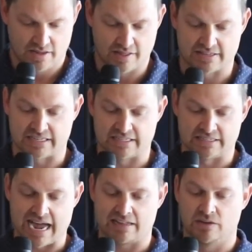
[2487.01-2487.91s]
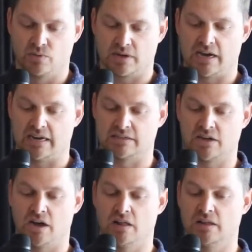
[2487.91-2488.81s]
And that's exactly what God is
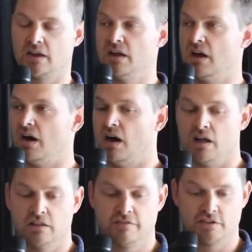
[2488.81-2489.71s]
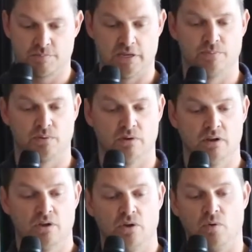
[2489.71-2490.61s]
calling all of his people
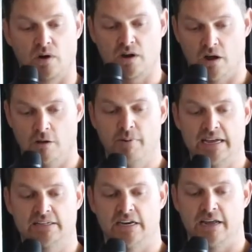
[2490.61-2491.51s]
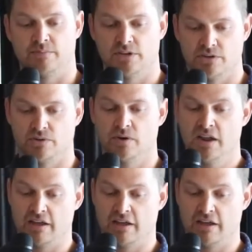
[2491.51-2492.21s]
who are called by his name to do.